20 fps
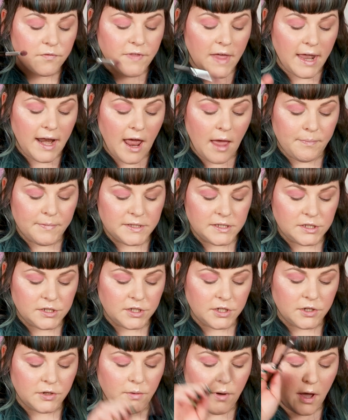if that happens
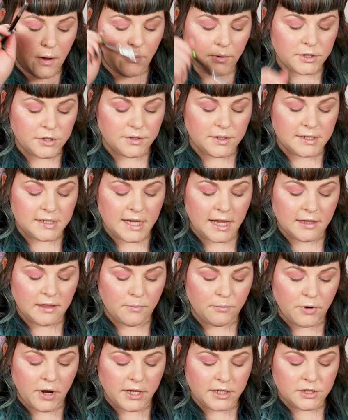to you, I want you to take the
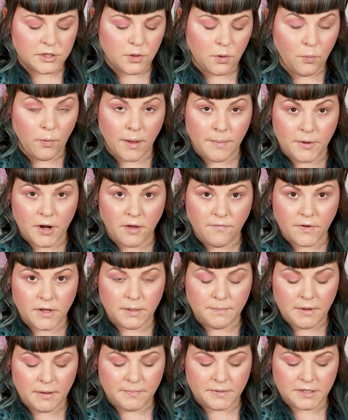brush, wipe it off on
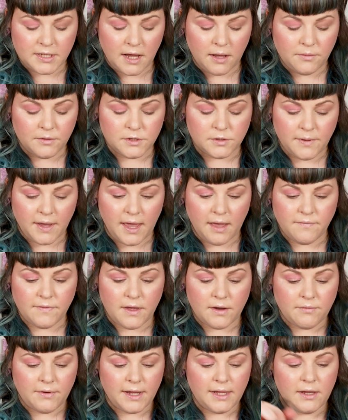a paper towel. So I have
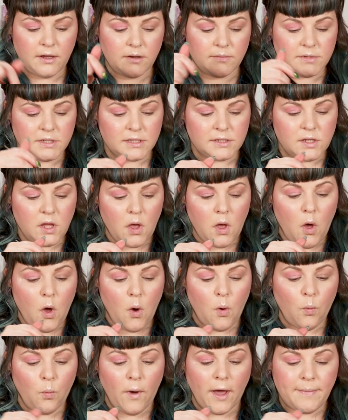that right here. I'm just
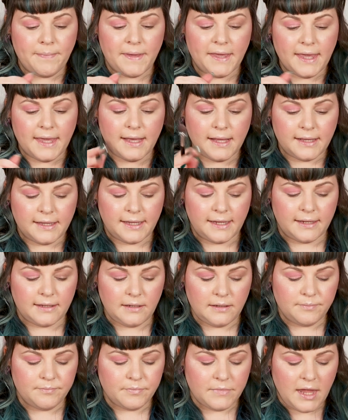wiping it
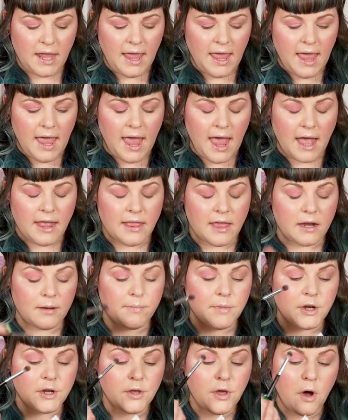clean. And then I'm
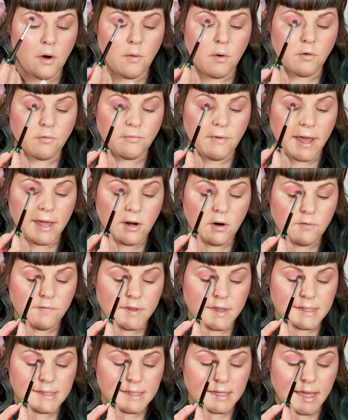gonna go right over
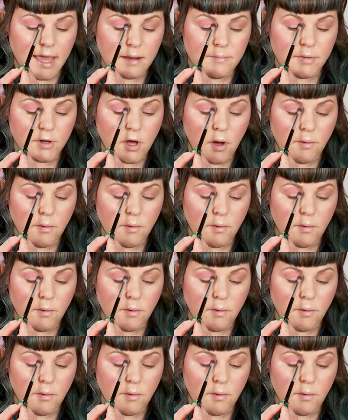this again, but